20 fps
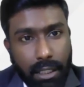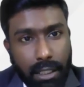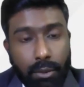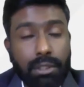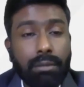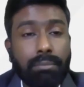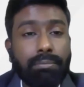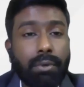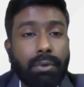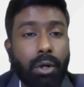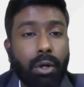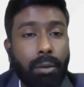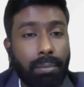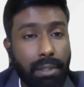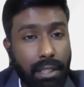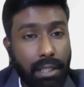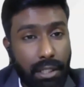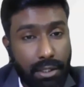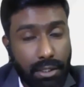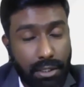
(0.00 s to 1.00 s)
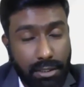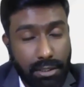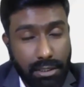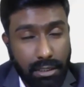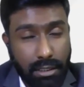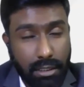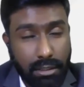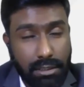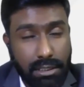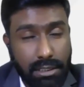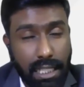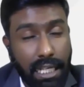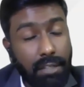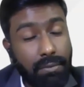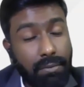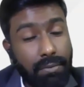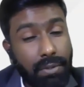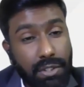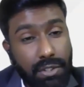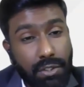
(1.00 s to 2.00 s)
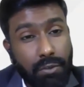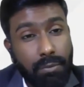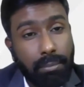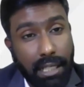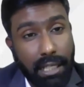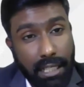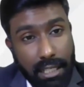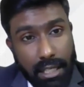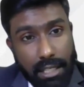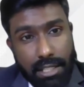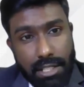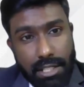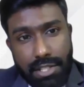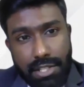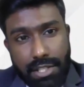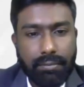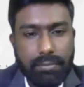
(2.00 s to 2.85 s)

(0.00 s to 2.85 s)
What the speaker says: the complications, side effects of medication.